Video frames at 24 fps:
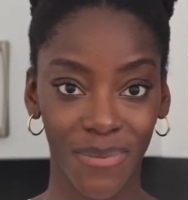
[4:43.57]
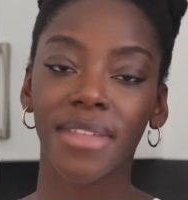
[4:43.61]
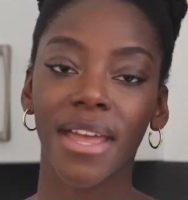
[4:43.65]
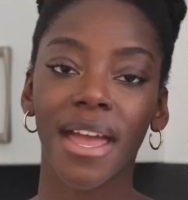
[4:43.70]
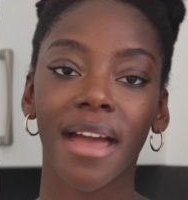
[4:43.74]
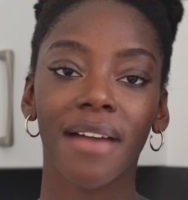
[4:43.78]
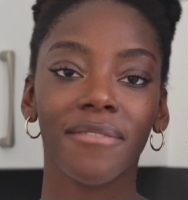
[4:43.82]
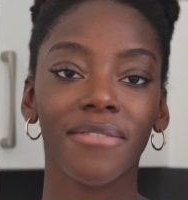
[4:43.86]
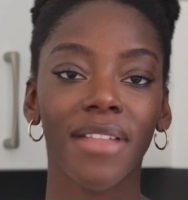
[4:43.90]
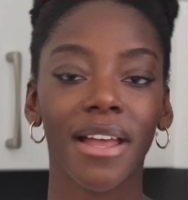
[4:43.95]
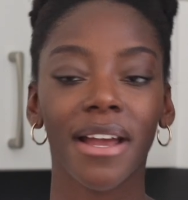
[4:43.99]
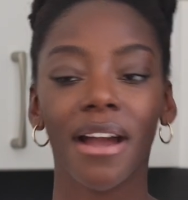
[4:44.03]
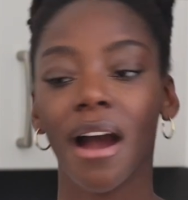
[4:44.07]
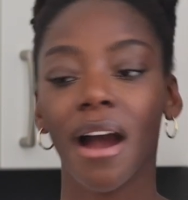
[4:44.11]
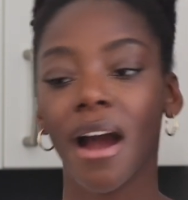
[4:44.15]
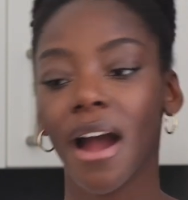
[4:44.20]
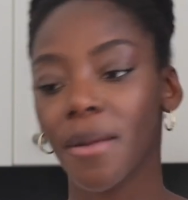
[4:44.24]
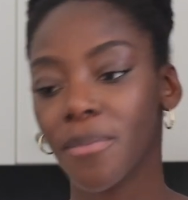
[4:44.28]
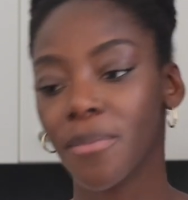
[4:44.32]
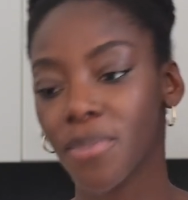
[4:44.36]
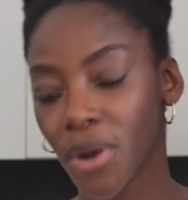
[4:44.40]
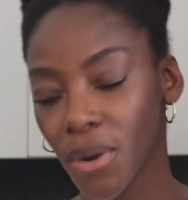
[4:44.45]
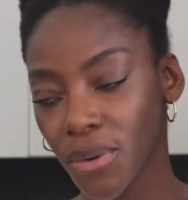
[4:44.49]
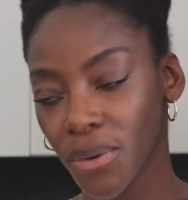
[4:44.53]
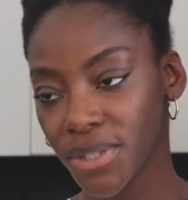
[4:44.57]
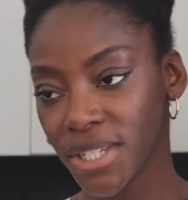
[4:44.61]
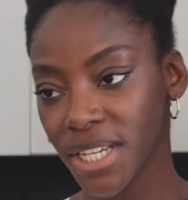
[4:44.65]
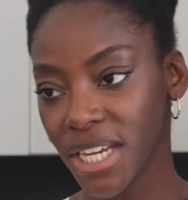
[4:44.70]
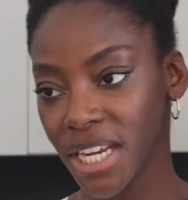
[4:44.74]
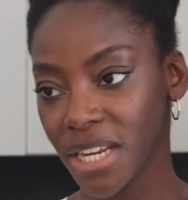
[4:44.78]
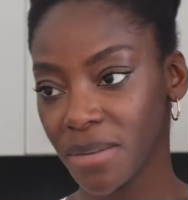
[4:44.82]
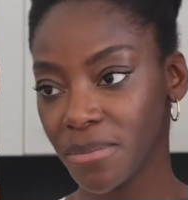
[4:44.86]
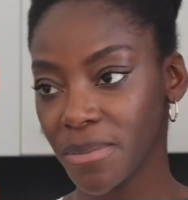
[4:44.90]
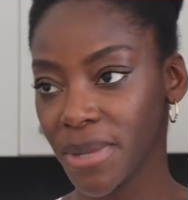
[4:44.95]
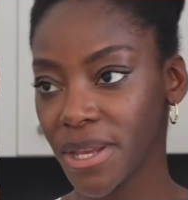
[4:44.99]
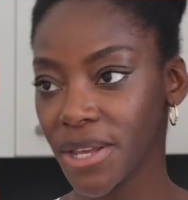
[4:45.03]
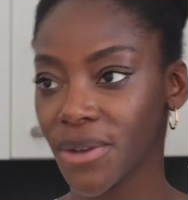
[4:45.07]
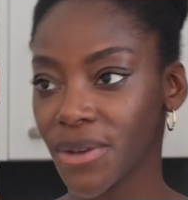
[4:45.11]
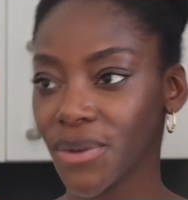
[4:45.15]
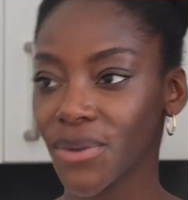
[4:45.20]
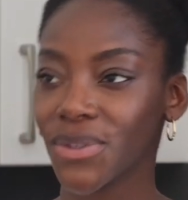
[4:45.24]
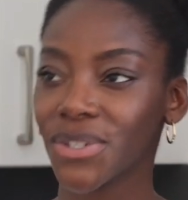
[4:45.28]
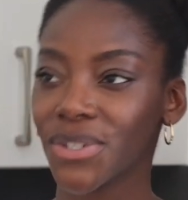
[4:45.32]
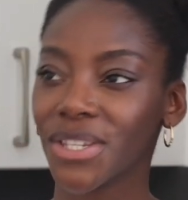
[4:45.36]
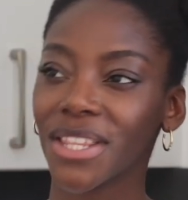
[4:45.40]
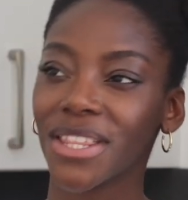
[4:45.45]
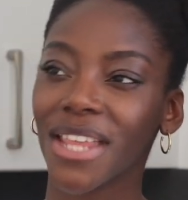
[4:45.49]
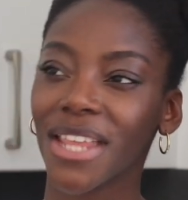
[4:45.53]
They have high protein
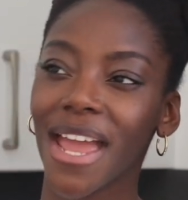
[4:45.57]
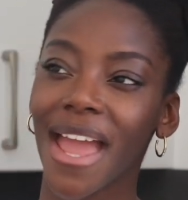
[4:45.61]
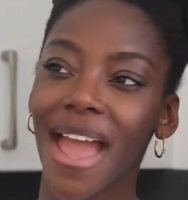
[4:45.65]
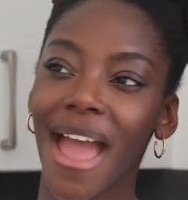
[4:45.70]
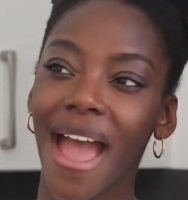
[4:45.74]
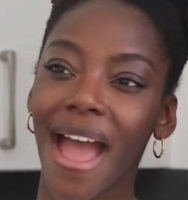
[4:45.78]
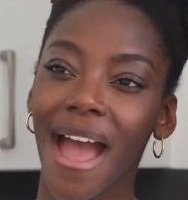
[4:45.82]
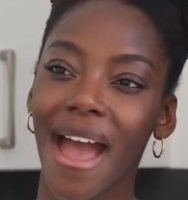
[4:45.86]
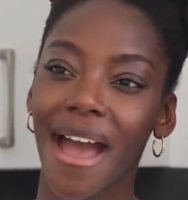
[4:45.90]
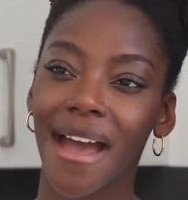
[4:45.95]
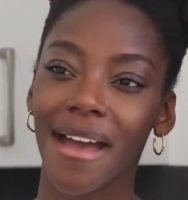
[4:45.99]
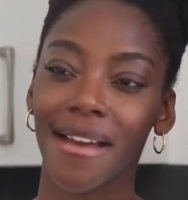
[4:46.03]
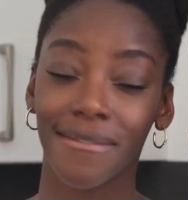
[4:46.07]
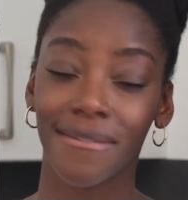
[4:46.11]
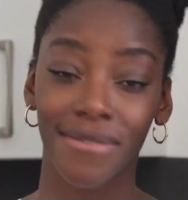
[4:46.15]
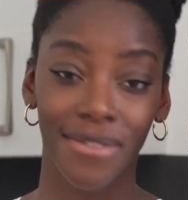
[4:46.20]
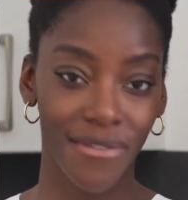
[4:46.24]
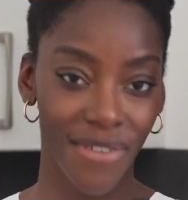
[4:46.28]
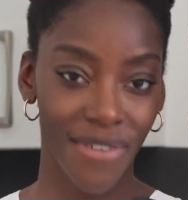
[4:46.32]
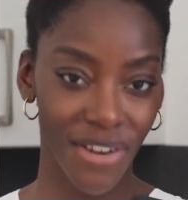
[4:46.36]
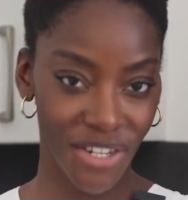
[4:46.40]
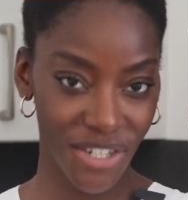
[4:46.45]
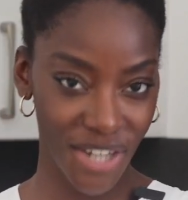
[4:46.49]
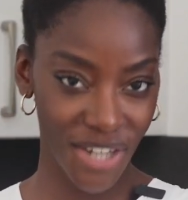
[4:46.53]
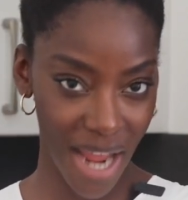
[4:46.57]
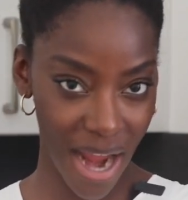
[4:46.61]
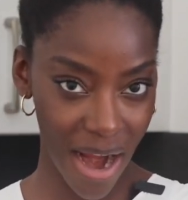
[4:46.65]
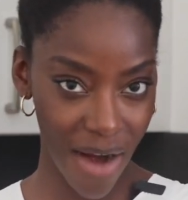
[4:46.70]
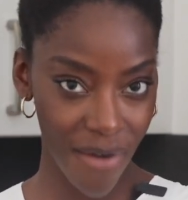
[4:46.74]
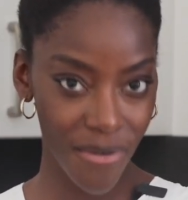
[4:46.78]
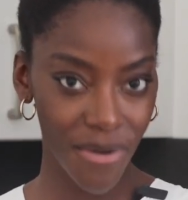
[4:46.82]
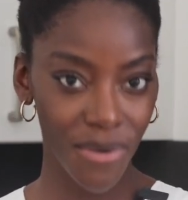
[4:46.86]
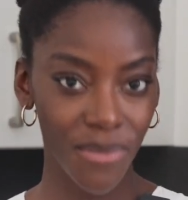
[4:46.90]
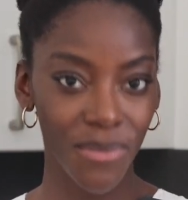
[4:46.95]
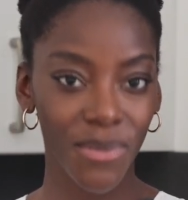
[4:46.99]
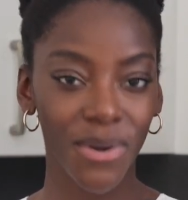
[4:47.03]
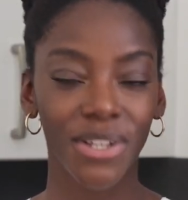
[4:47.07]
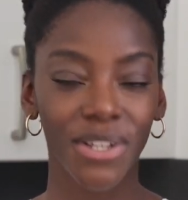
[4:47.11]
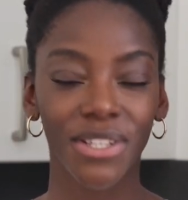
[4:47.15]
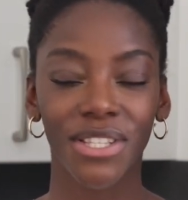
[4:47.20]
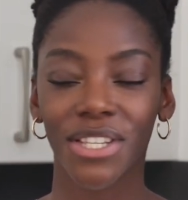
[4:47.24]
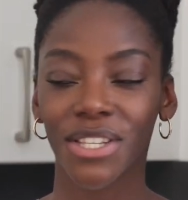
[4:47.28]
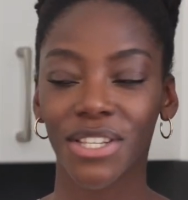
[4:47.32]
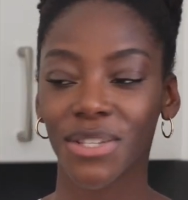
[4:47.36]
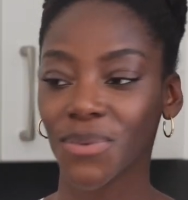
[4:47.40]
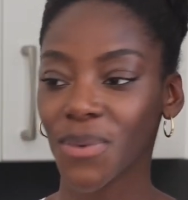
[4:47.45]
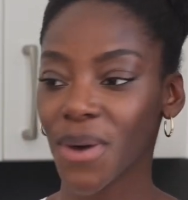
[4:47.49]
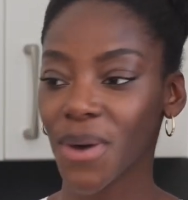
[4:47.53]
meals, they have the vegetarian
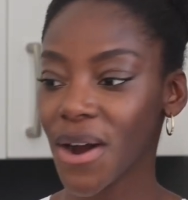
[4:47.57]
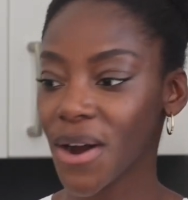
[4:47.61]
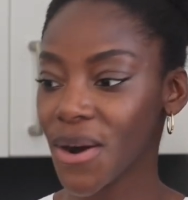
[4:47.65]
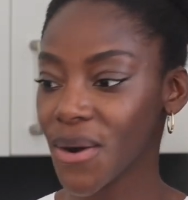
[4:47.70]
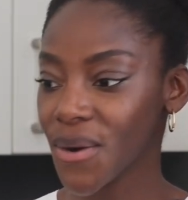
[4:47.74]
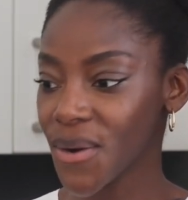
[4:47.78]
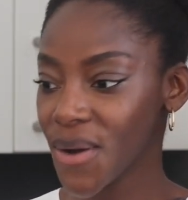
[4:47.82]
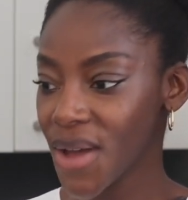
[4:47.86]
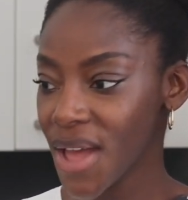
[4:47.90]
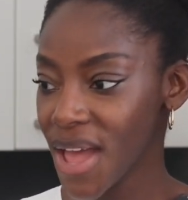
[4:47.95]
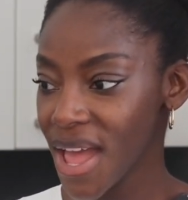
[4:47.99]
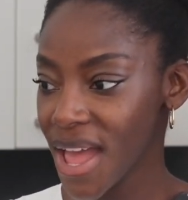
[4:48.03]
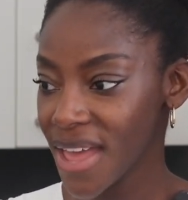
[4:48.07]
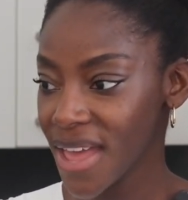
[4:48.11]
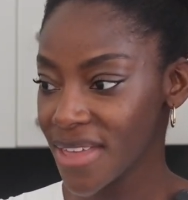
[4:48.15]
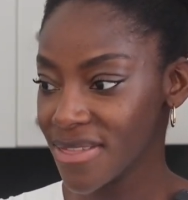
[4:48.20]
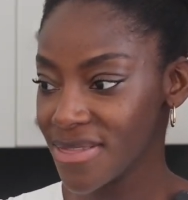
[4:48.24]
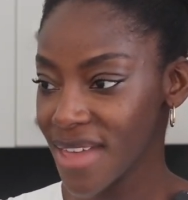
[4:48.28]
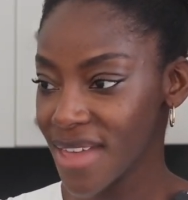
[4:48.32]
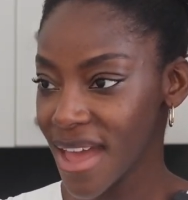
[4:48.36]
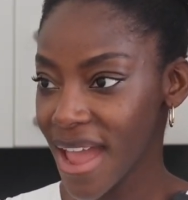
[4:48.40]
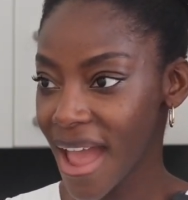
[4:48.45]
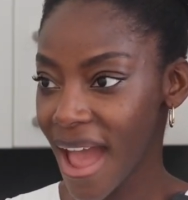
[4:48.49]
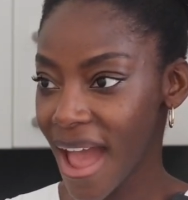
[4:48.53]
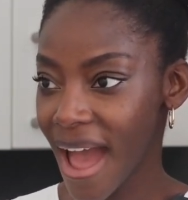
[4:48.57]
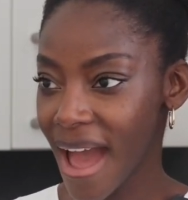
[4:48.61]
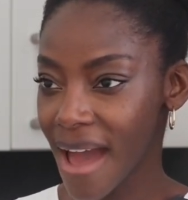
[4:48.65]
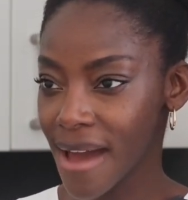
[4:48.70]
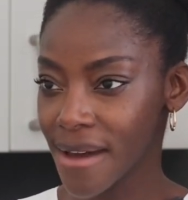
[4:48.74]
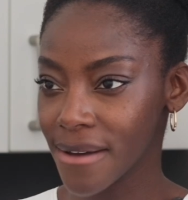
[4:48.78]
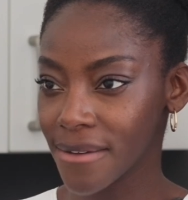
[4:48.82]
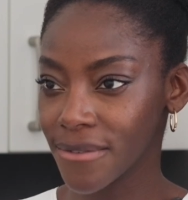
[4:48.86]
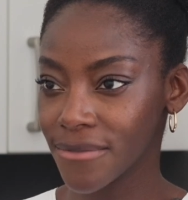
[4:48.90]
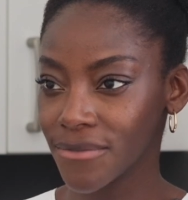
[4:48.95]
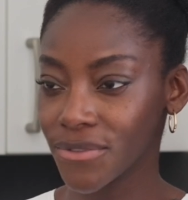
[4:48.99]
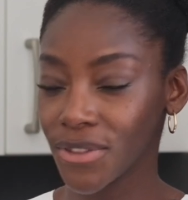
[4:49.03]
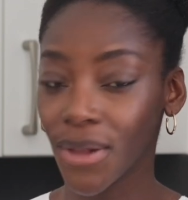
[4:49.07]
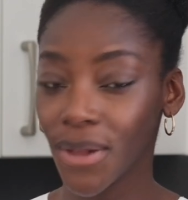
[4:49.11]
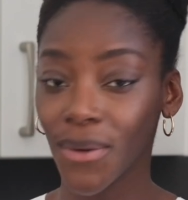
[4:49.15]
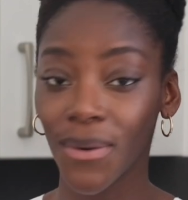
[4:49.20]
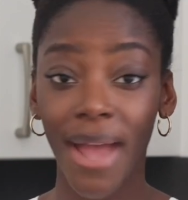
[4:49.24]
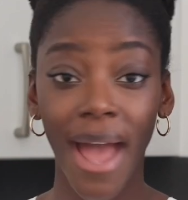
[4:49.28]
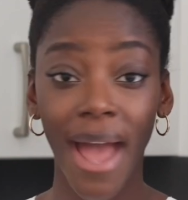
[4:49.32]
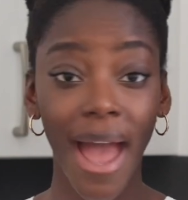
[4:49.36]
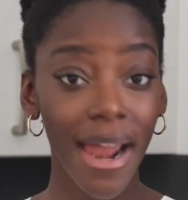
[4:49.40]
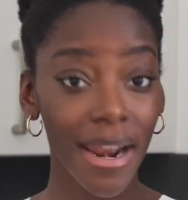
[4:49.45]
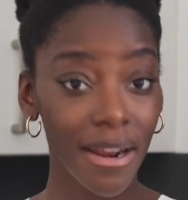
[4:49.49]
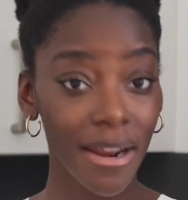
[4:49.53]
ones as well, they have low
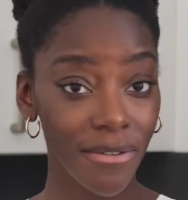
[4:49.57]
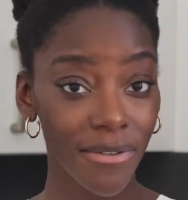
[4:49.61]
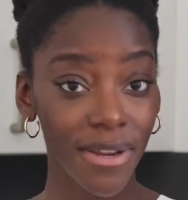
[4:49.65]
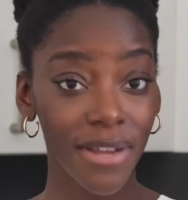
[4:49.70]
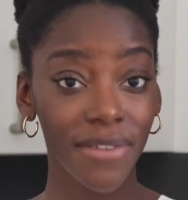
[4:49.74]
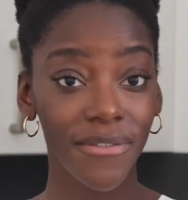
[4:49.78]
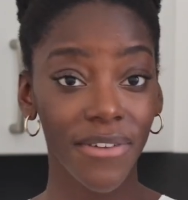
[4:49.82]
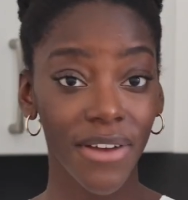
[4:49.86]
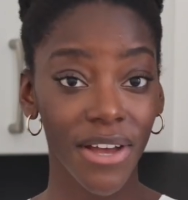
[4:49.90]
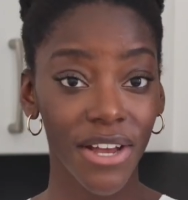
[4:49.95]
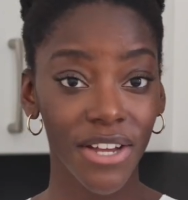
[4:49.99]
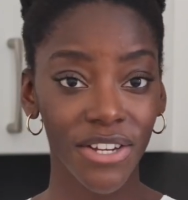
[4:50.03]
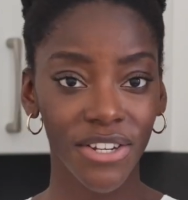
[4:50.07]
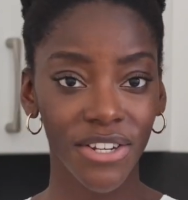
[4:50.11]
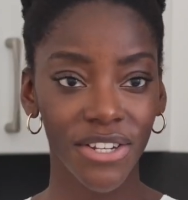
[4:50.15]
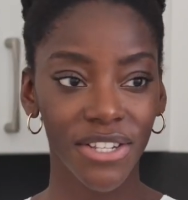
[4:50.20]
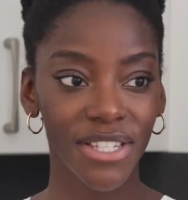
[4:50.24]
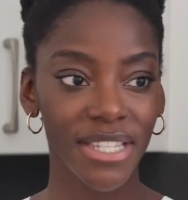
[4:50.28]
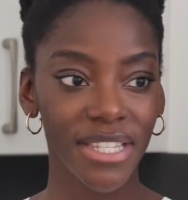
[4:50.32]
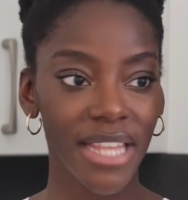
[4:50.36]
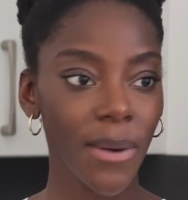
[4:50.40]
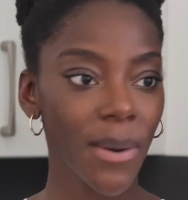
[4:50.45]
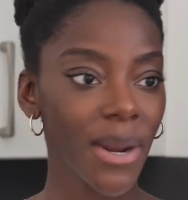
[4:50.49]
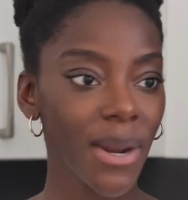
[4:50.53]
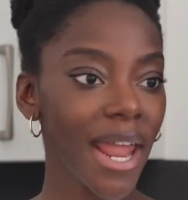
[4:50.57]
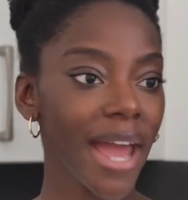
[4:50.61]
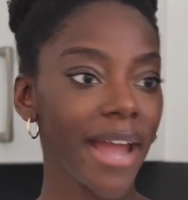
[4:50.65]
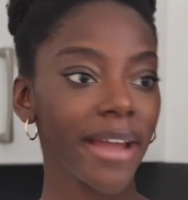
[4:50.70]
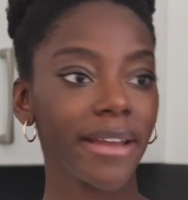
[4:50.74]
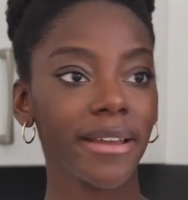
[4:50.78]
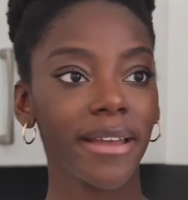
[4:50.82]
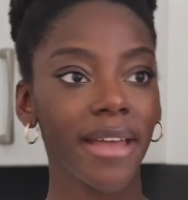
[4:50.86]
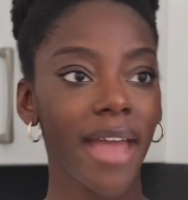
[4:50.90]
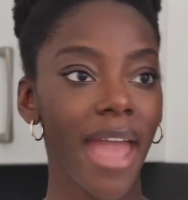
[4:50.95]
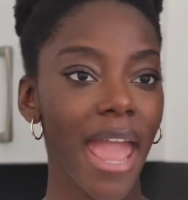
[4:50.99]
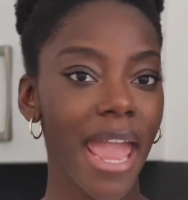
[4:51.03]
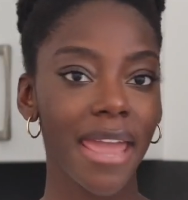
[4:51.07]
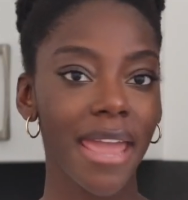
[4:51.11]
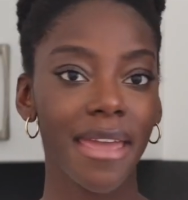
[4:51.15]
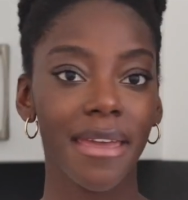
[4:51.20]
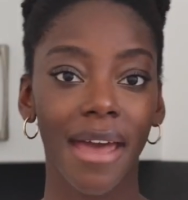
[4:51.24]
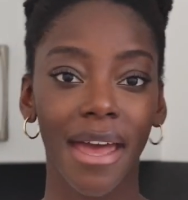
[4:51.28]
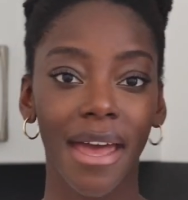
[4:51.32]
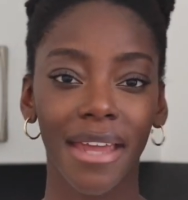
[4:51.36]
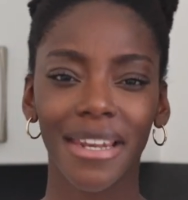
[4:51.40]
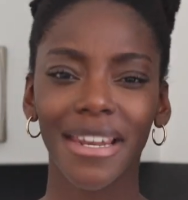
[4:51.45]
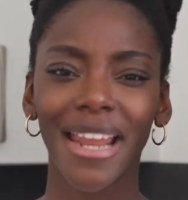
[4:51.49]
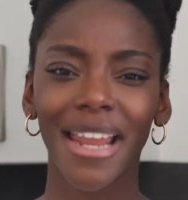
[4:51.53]
calorie versions. There were
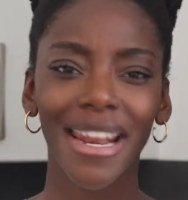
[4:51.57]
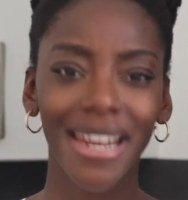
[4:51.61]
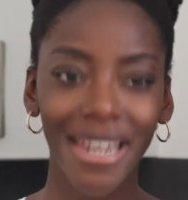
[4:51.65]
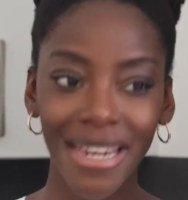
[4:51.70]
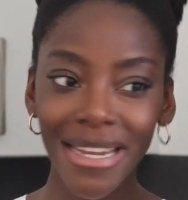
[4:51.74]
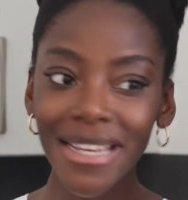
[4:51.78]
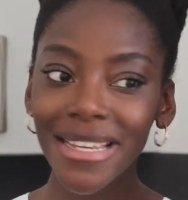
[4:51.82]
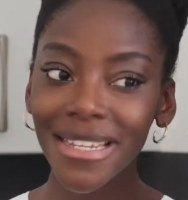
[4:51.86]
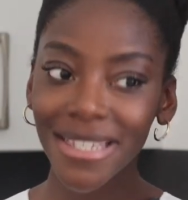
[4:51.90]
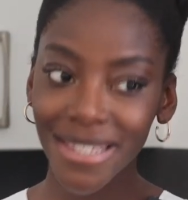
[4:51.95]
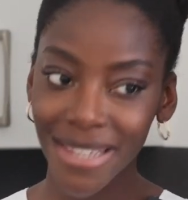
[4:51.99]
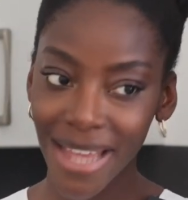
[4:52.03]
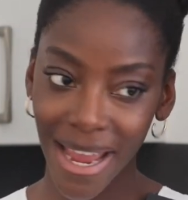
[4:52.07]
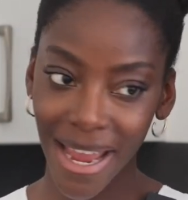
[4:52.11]
at least